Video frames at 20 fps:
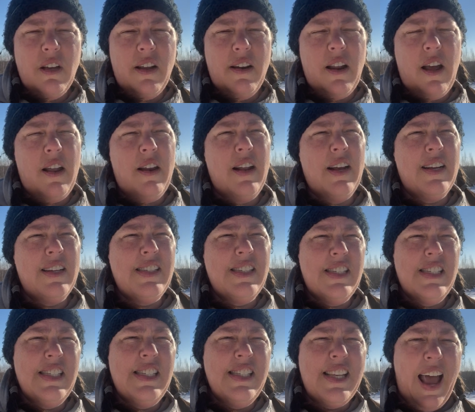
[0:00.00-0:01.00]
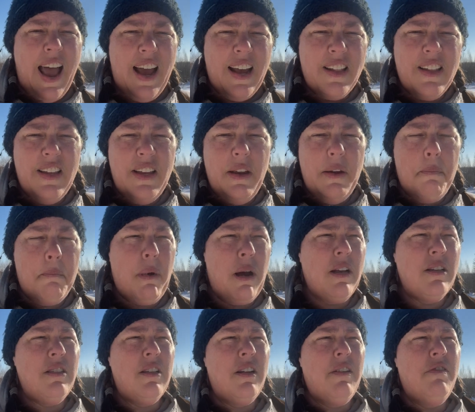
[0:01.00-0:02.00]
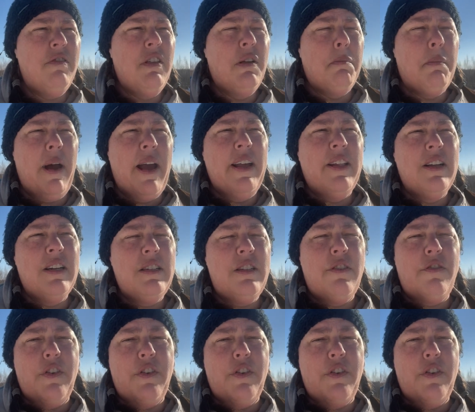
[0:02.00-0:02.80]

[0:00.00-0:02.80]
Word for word: I'm not exactly positive the mileage